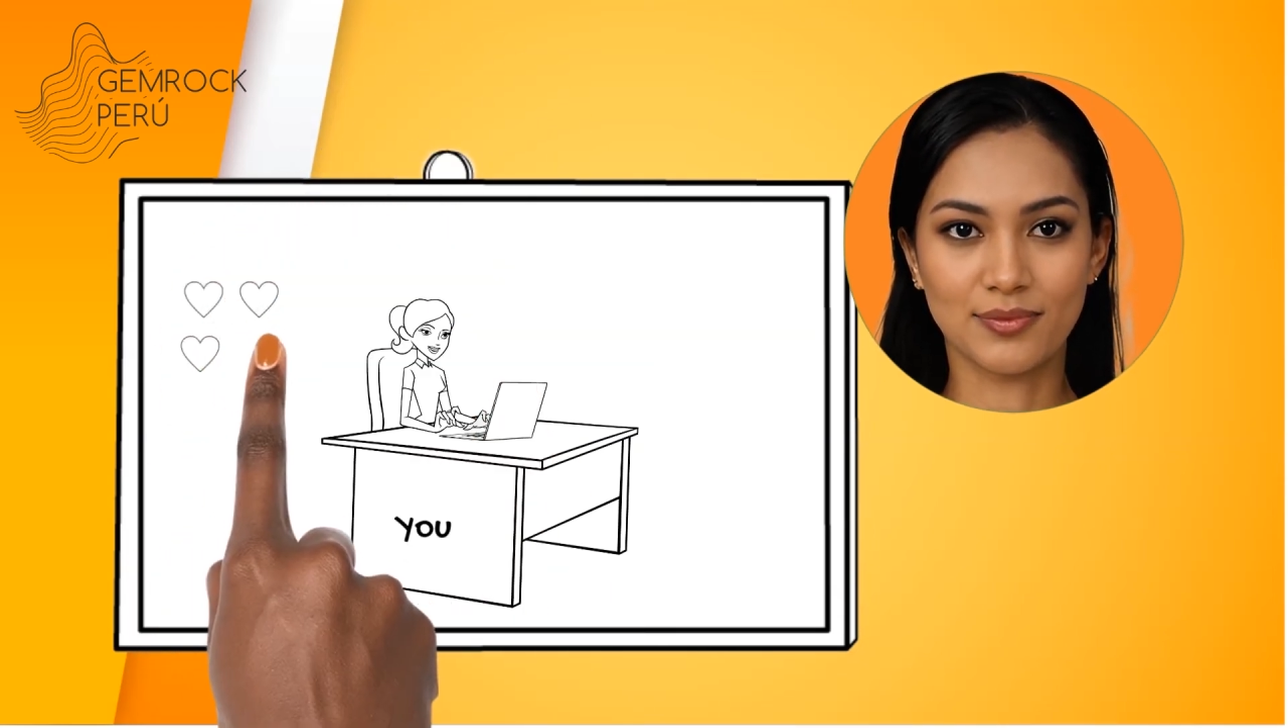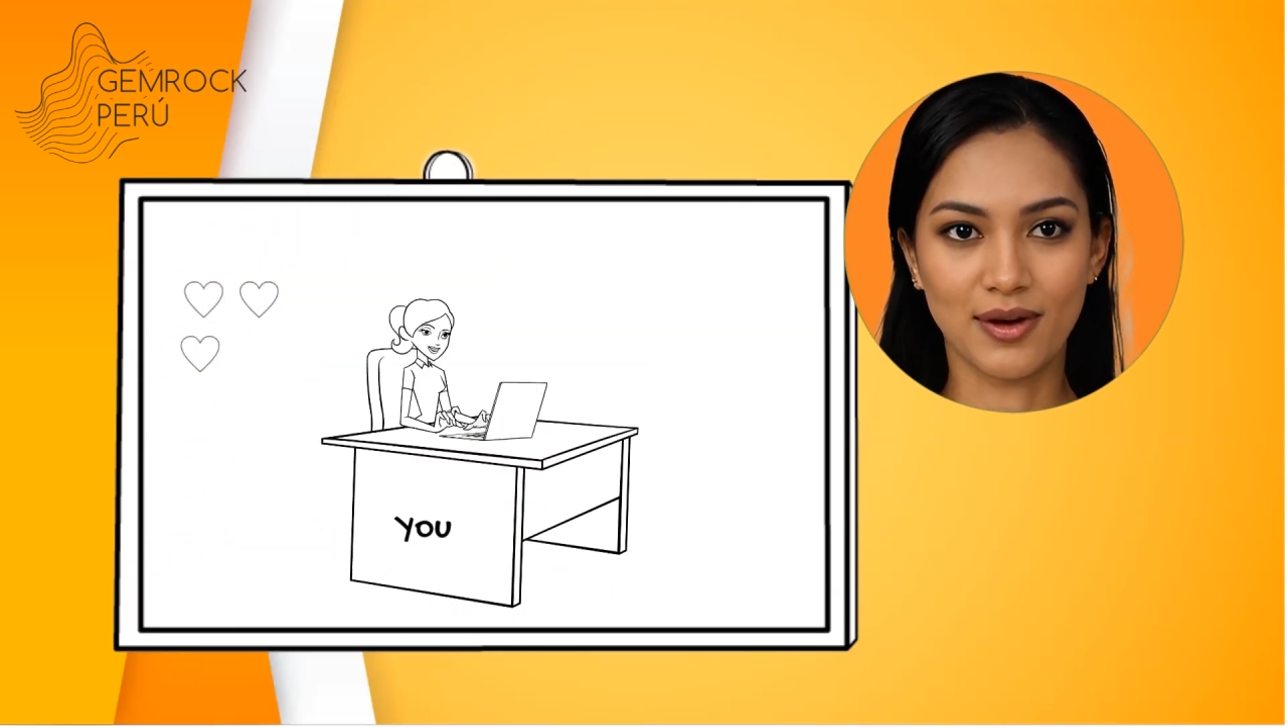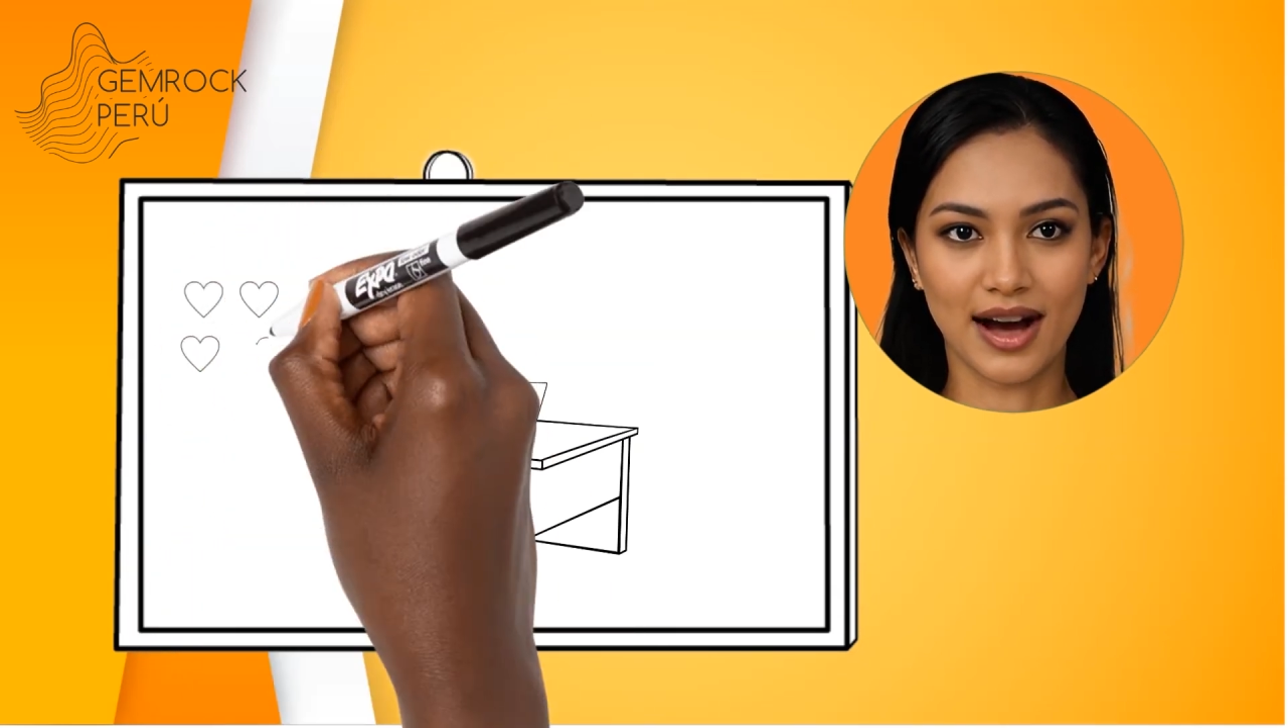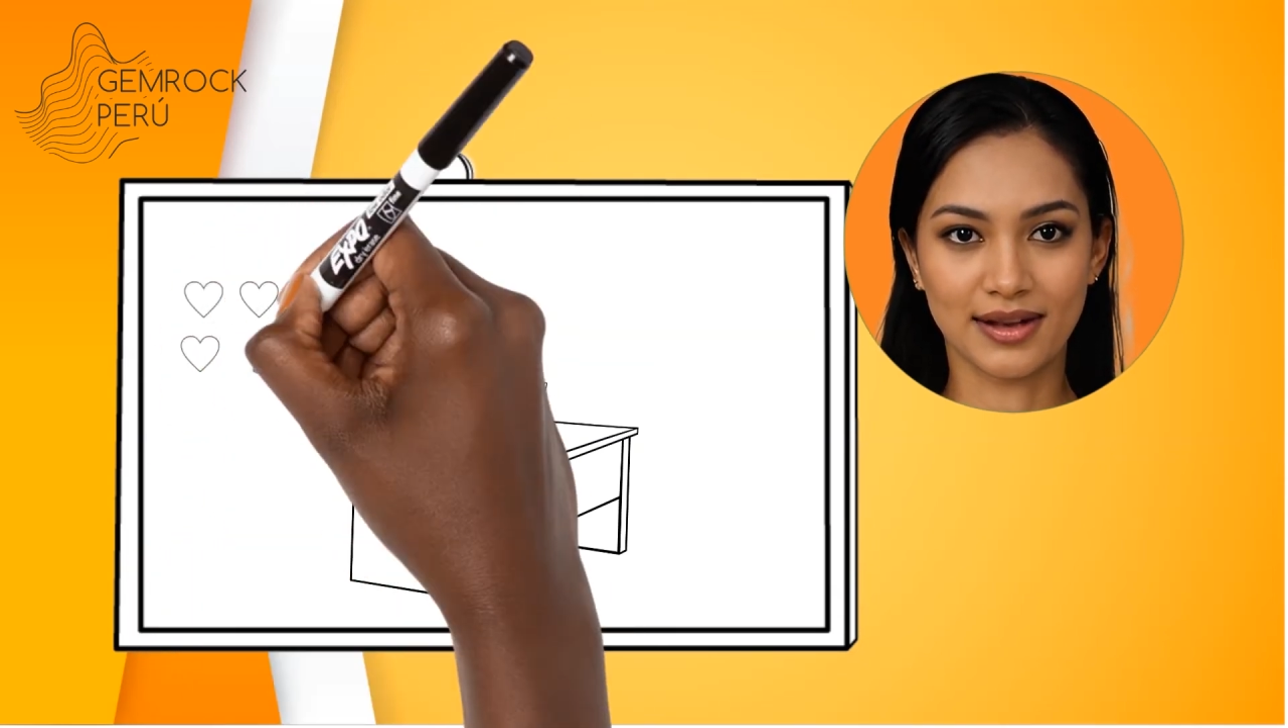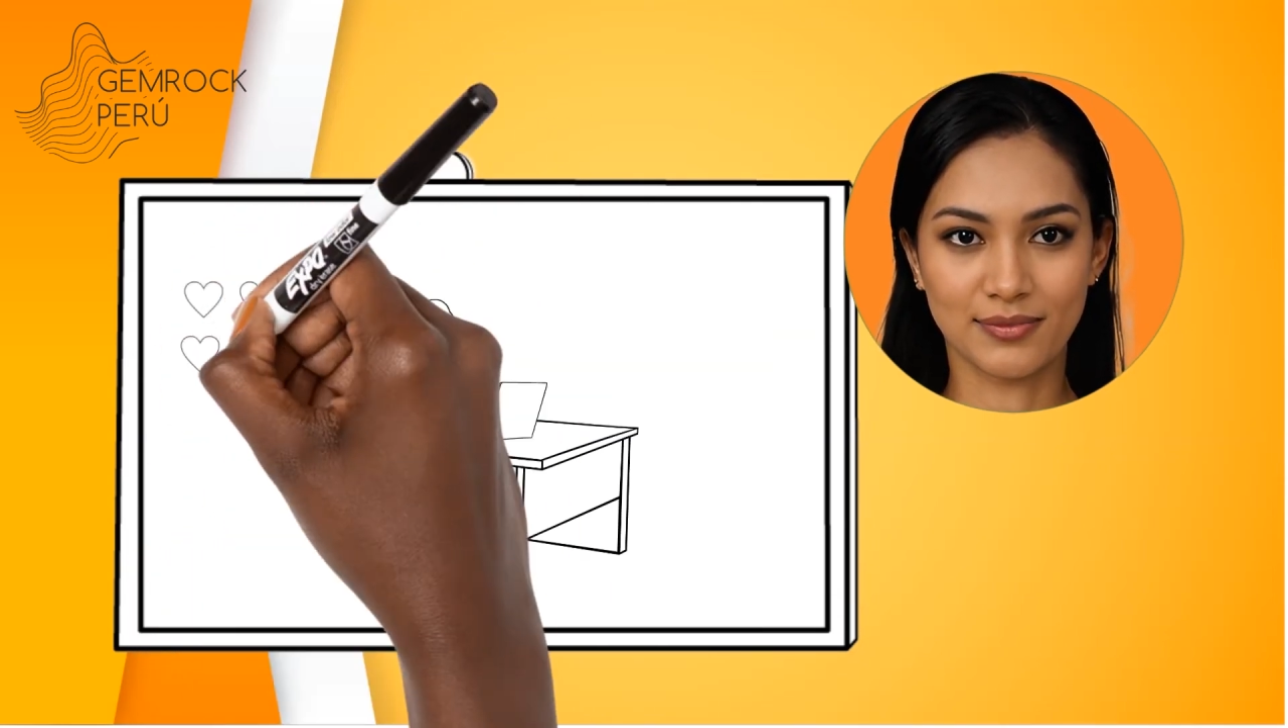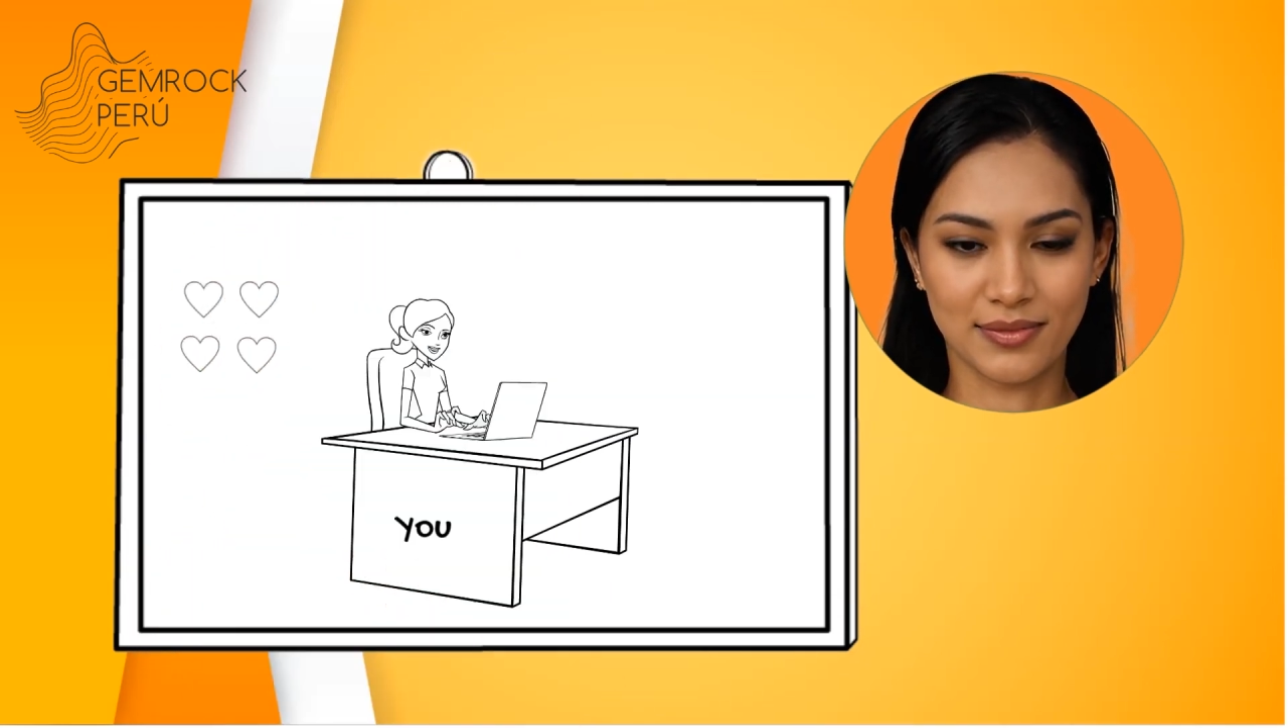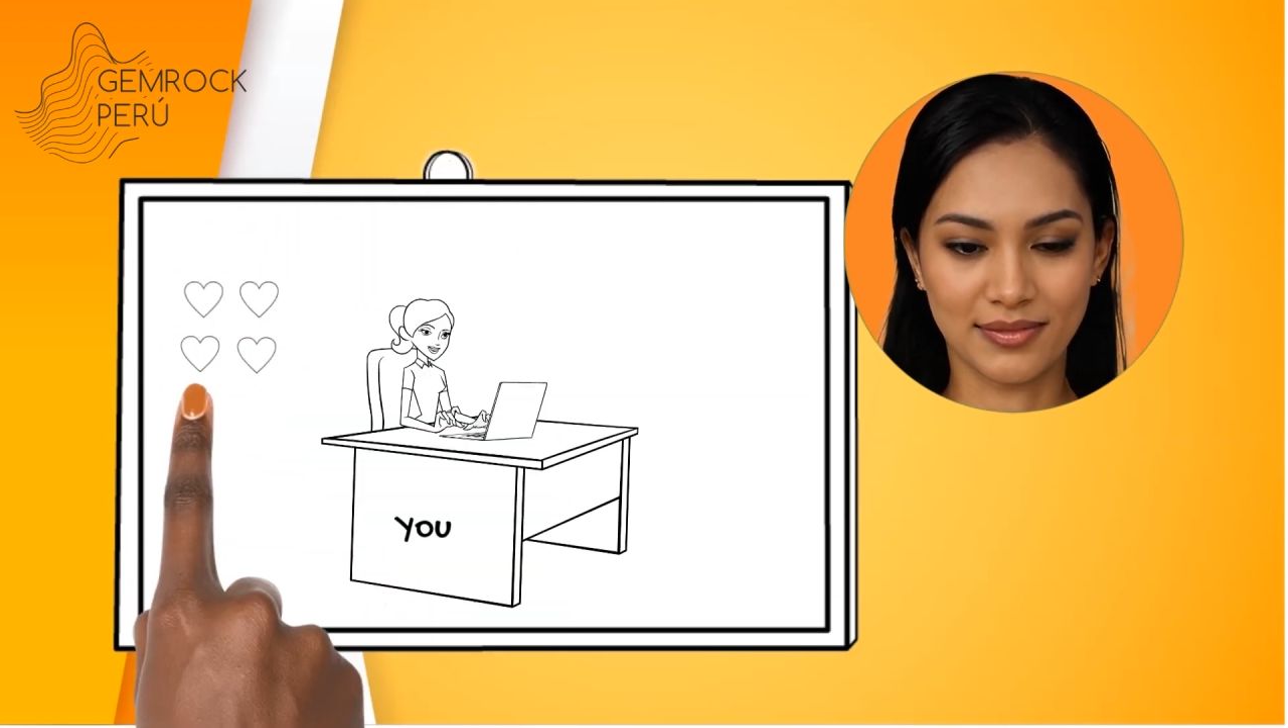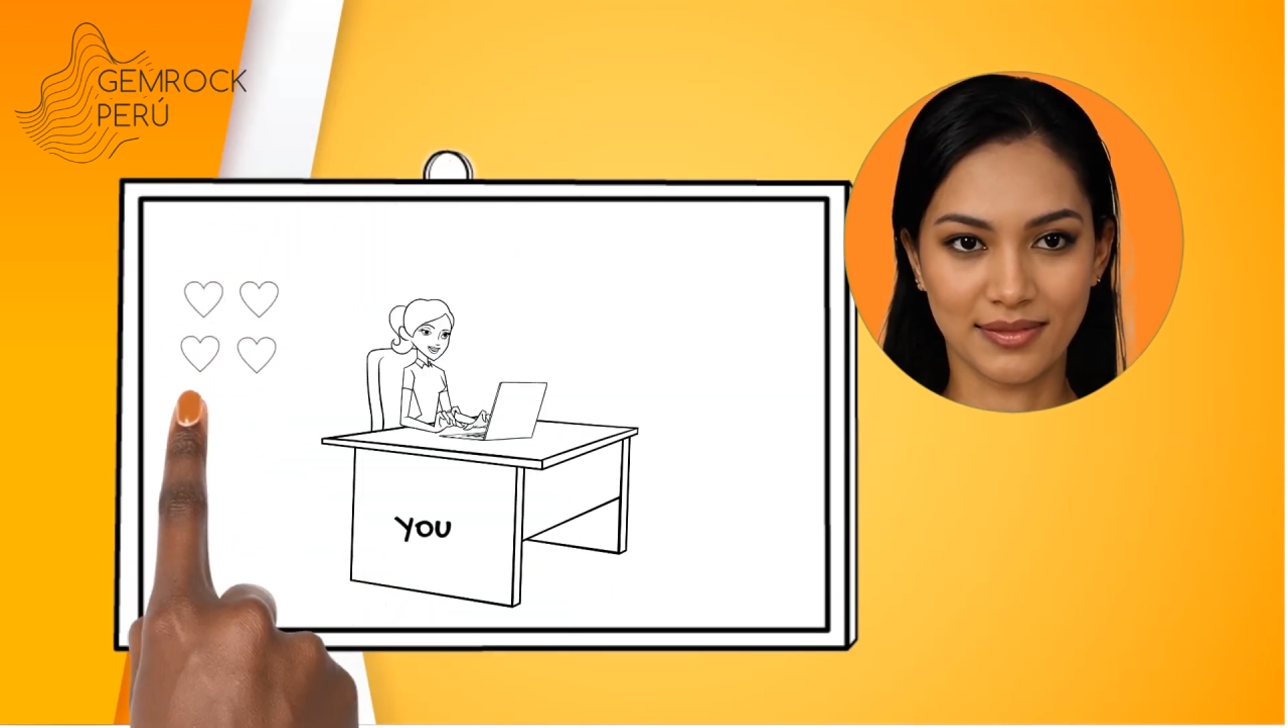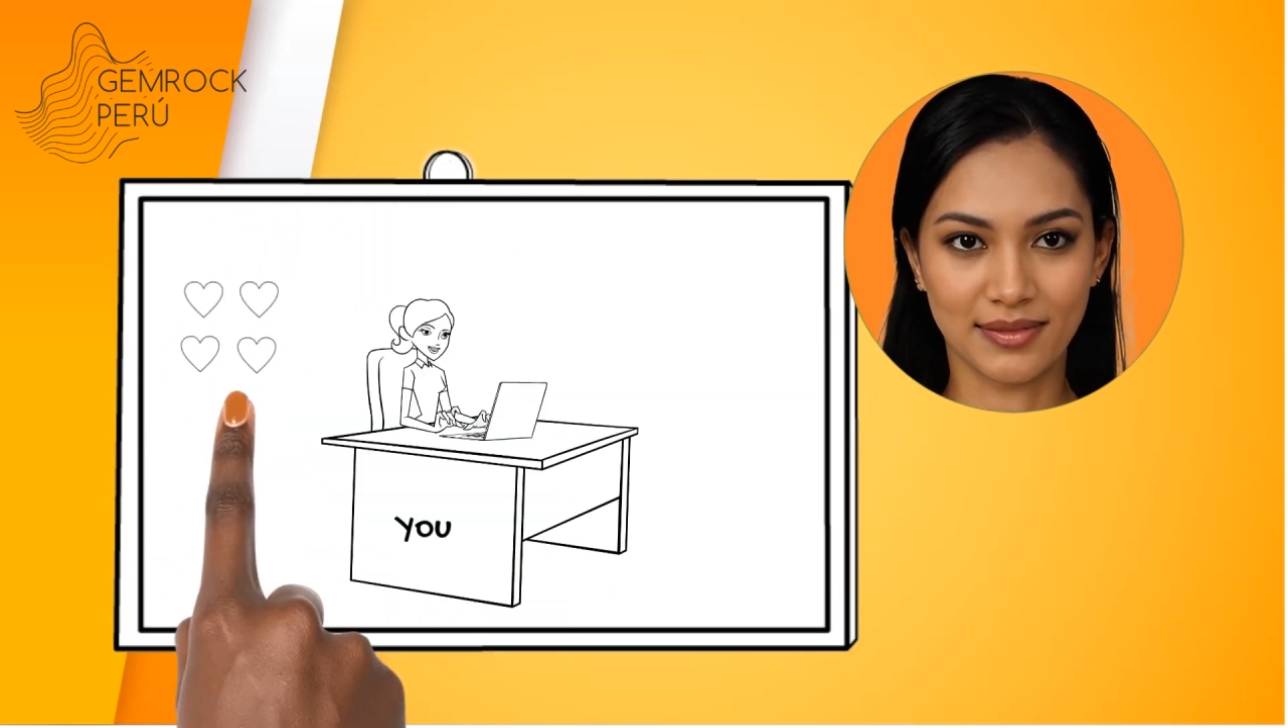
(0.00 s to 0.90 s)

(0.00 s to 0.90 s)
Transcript: per item.